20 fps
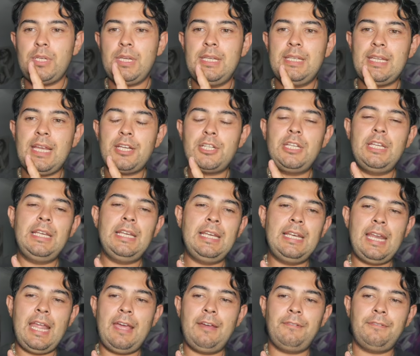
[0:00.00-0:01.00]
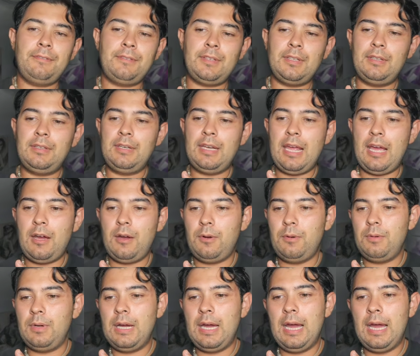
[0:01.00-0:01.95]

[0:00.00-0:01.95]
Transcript: he's actually left now.